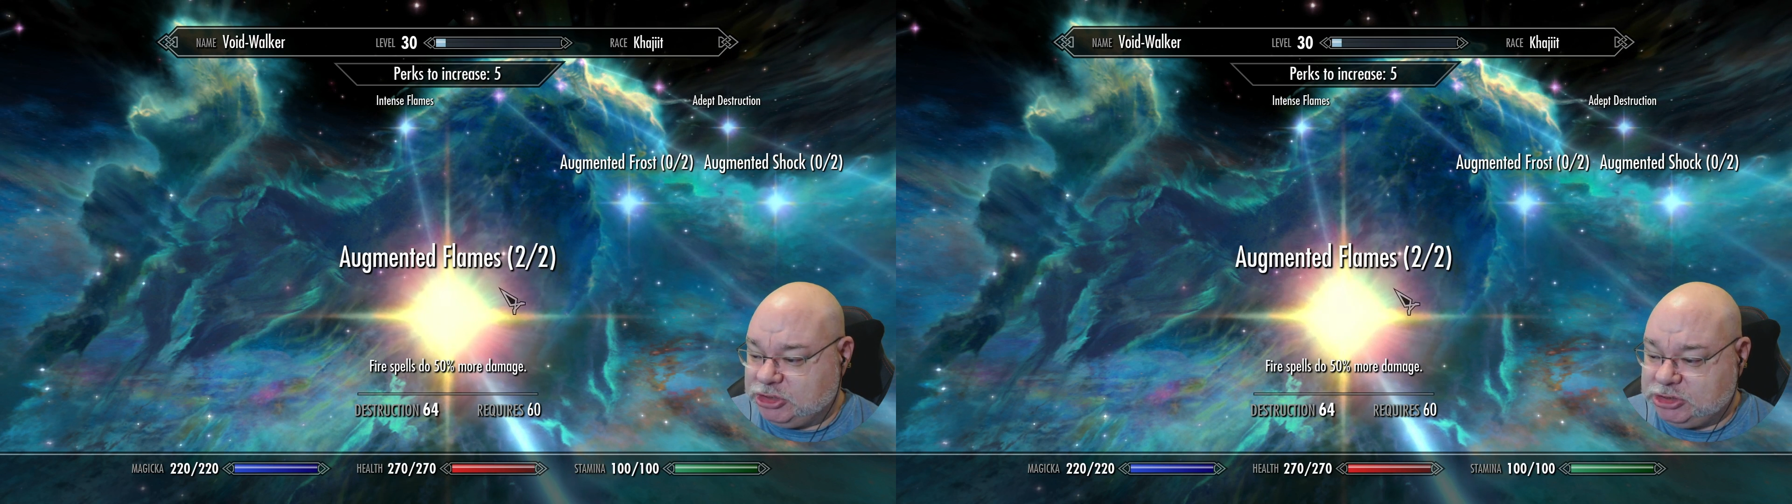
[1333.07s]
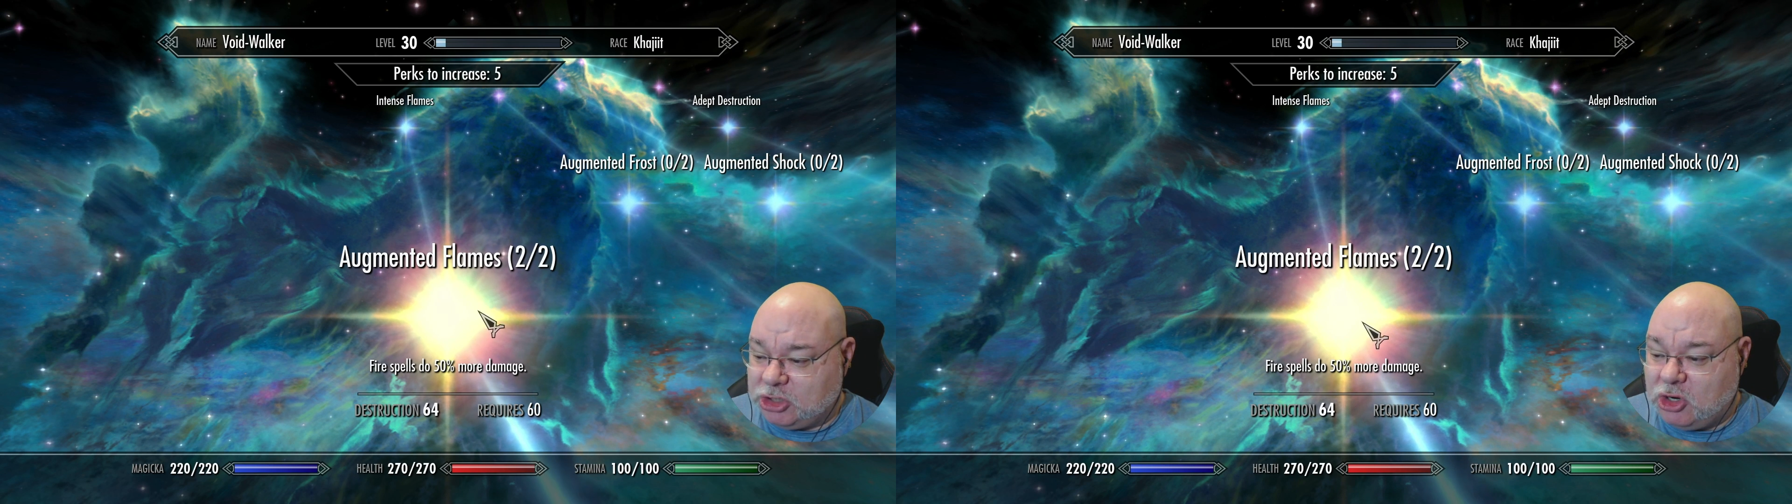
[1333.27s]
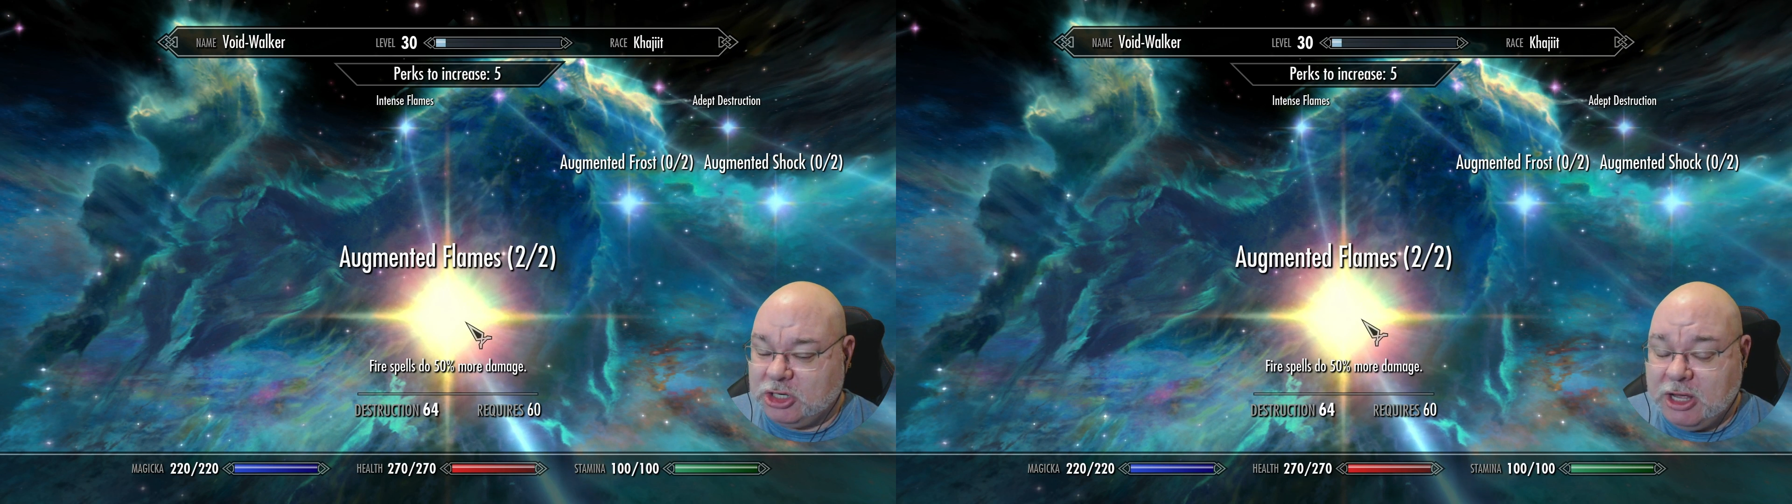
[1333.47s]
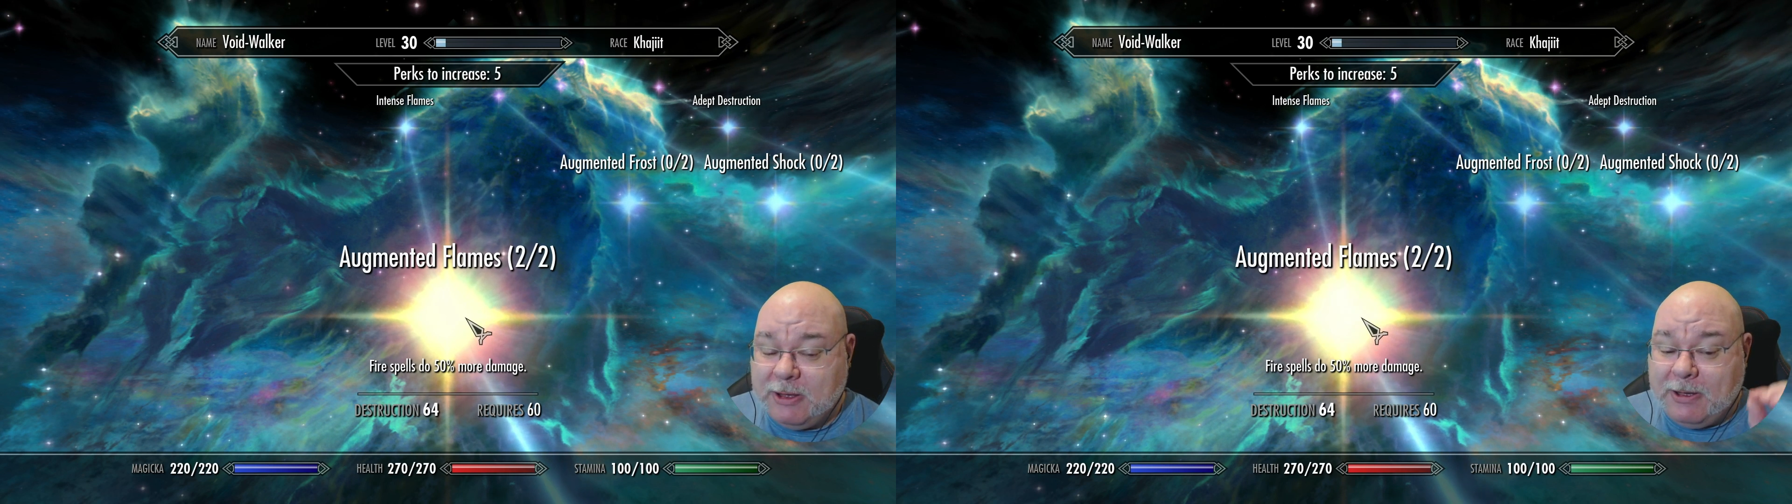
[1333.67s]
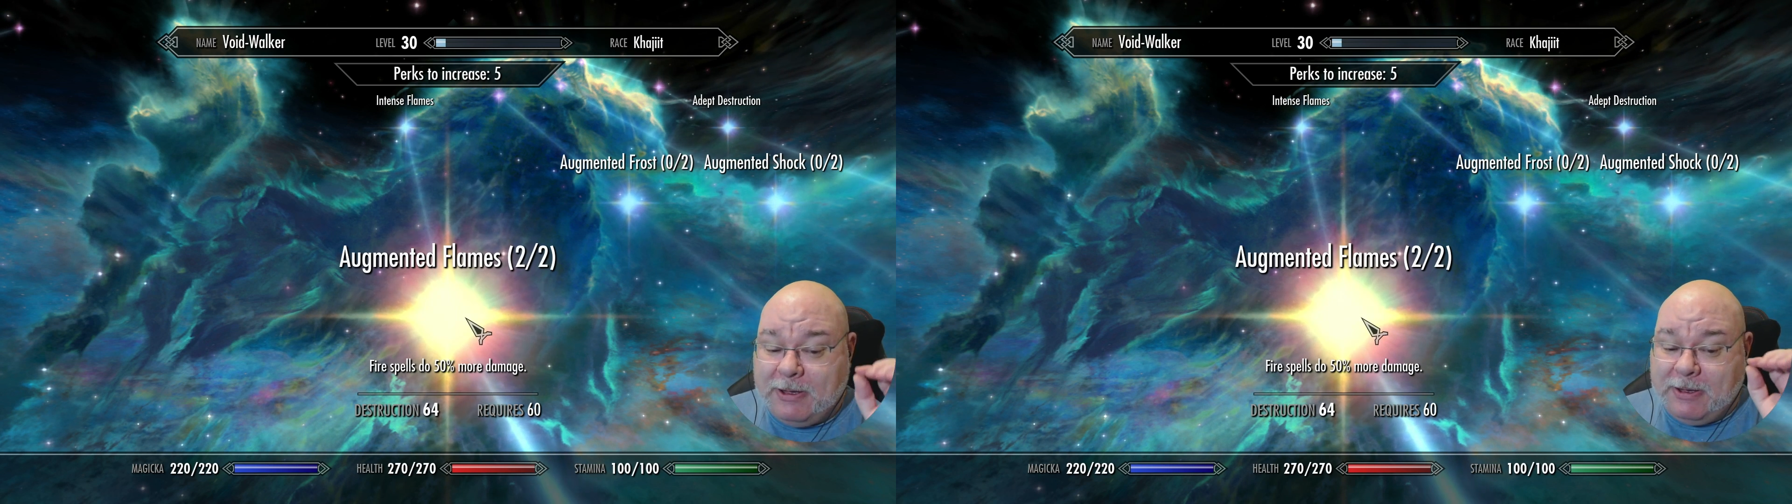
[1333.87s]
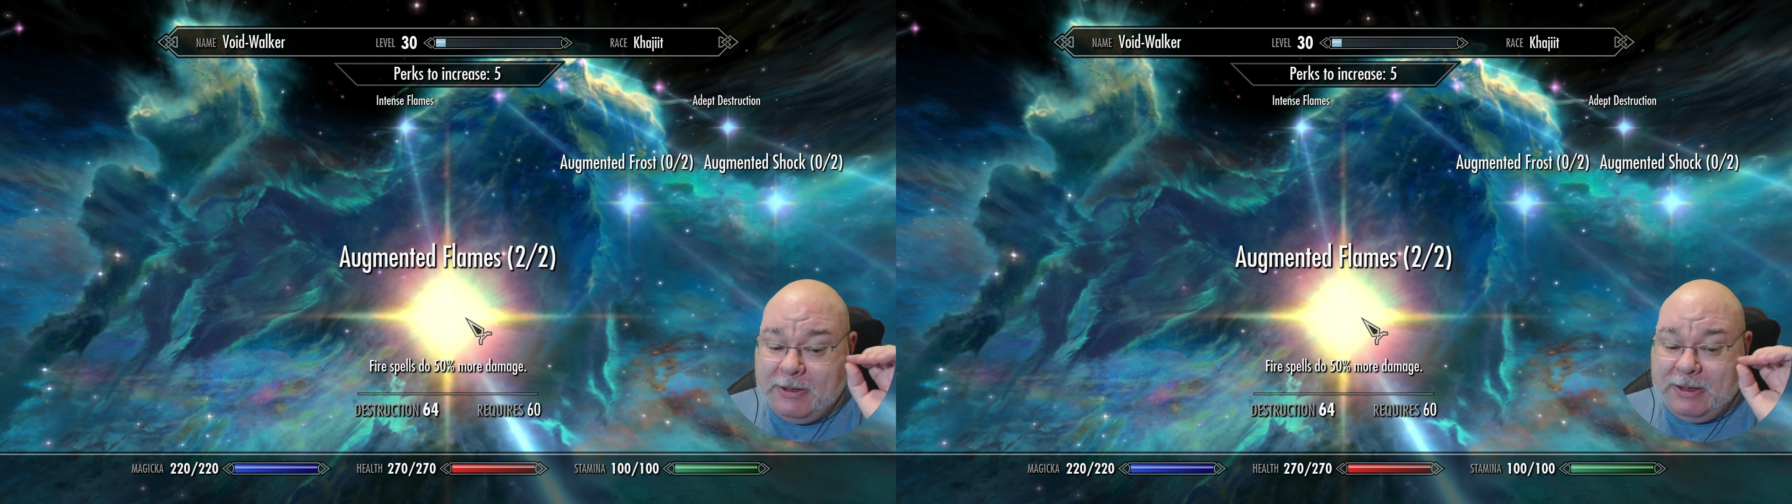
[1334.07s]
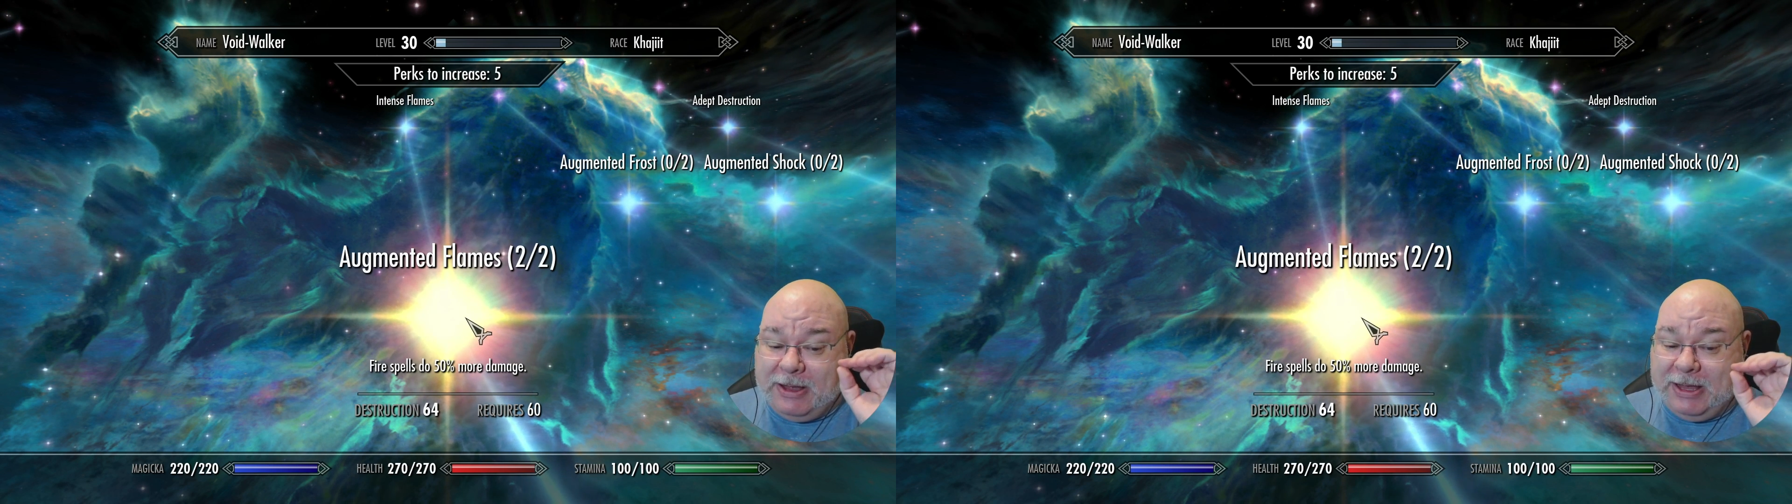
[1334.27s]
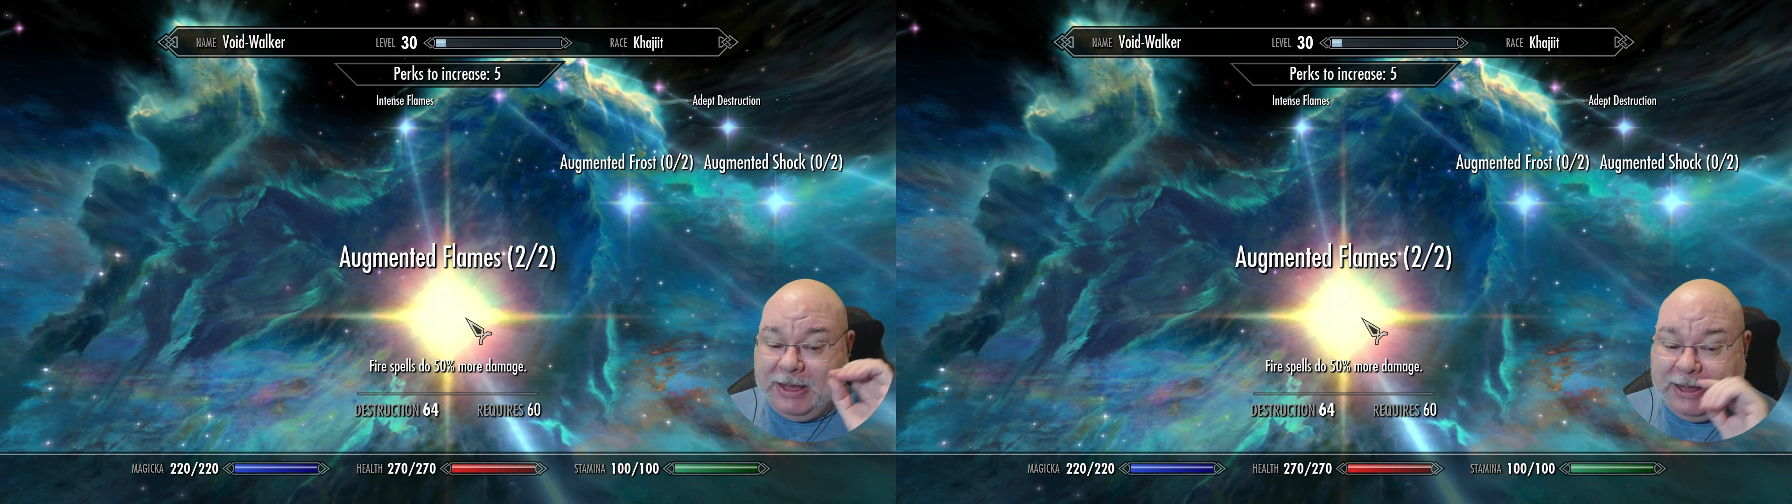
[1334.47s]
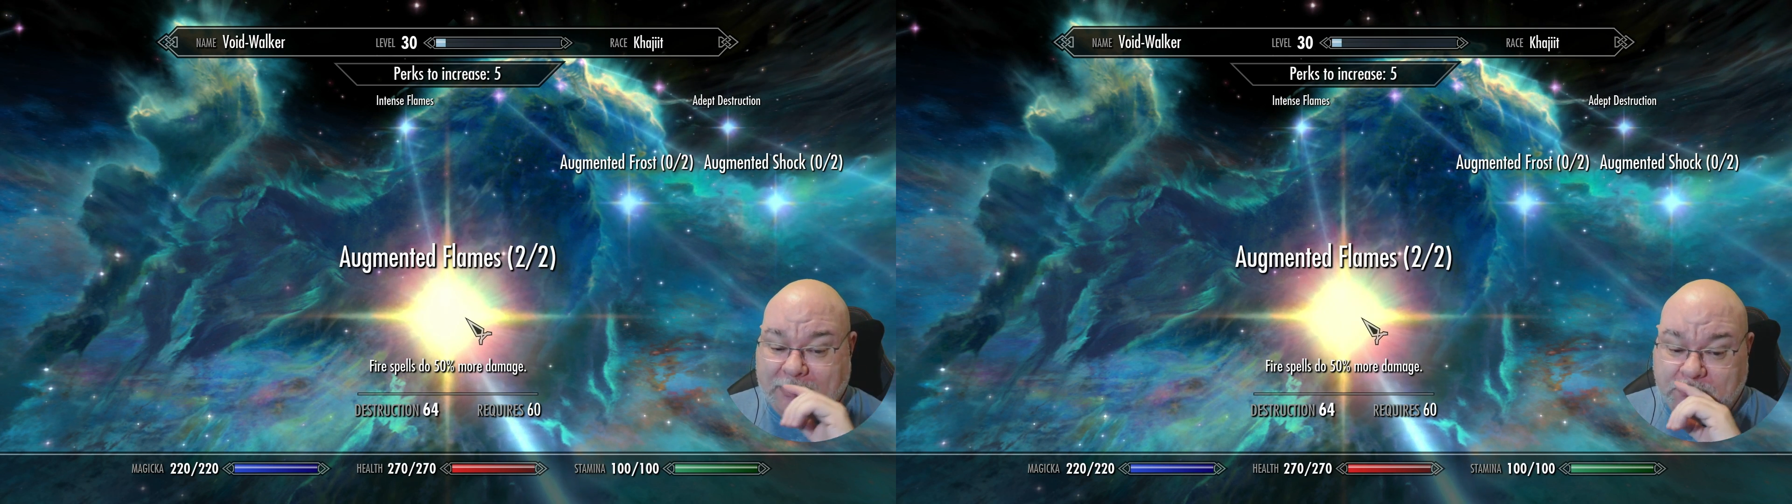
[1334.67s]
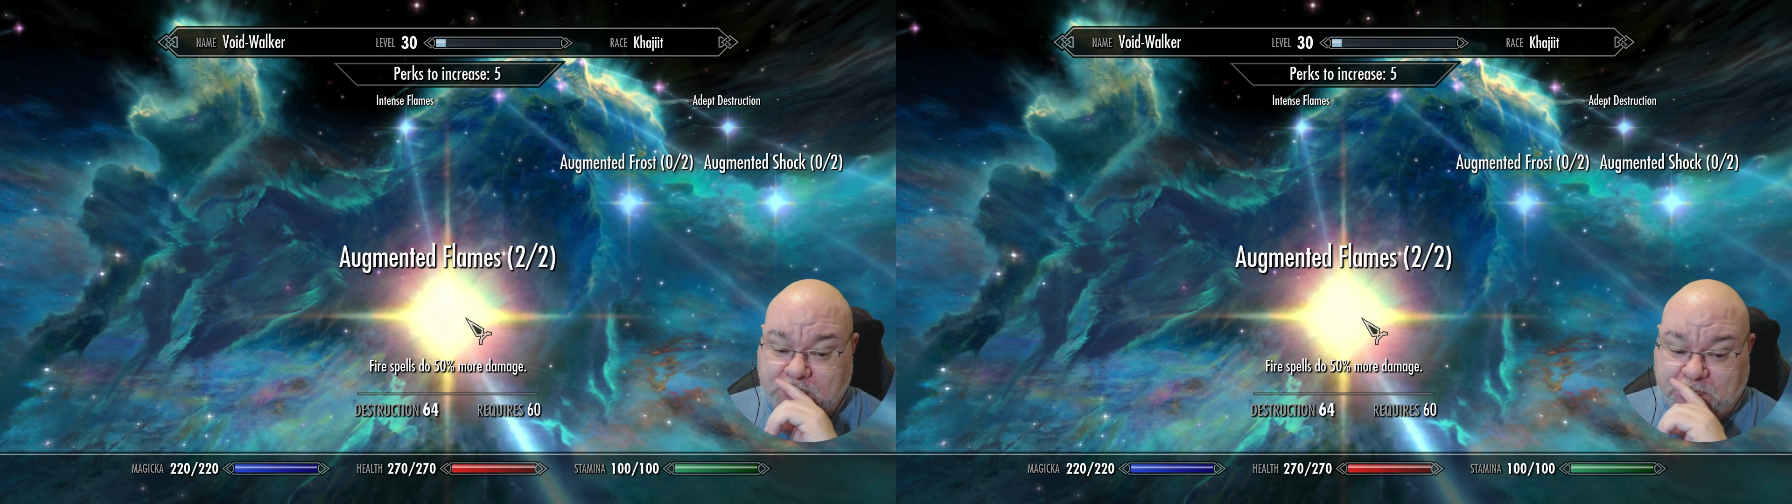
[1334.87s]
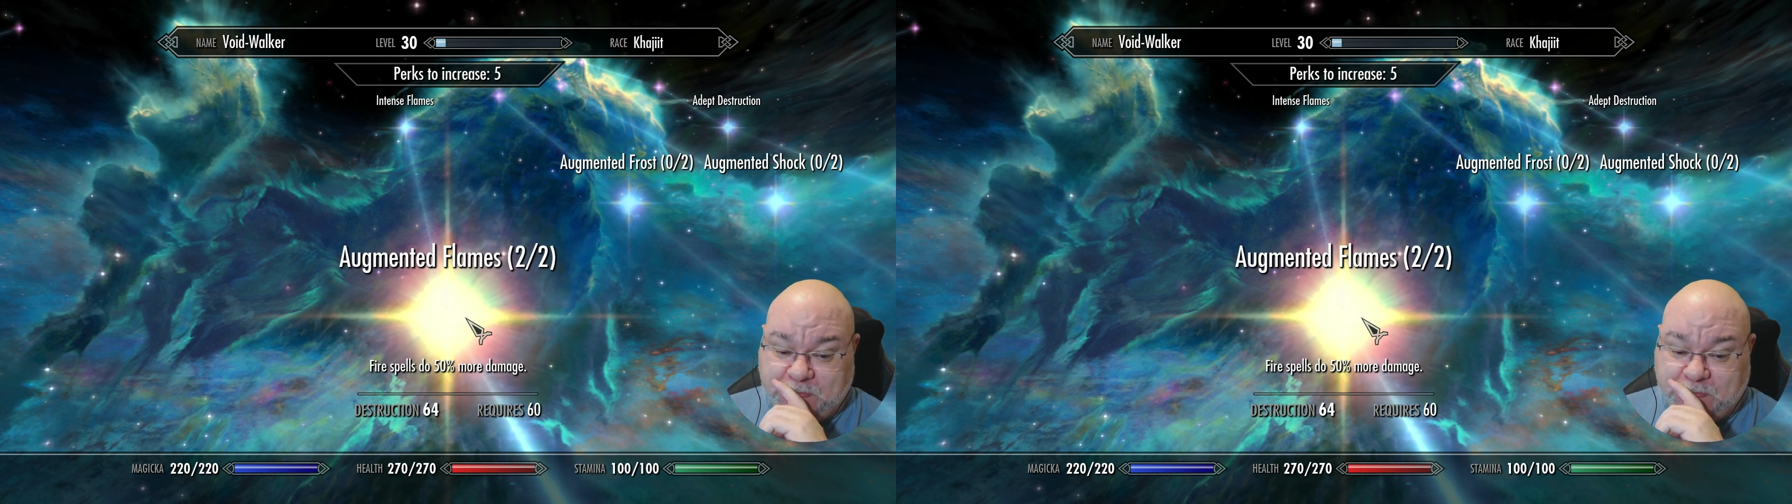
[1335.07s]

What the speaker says: shock, but